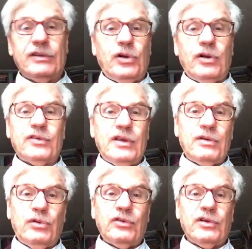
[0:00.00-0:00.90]
Trotsky,
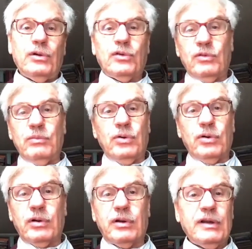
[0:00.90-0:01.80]
Rosa
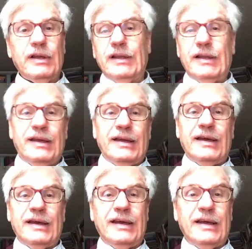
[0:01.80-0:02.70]
Luxemburg,
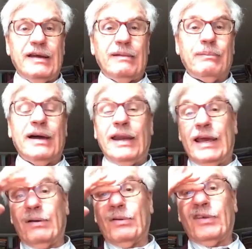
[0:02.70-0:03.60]

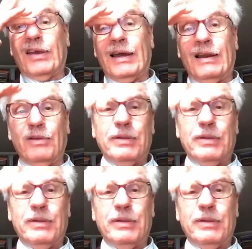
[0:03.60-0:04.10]
José Carlos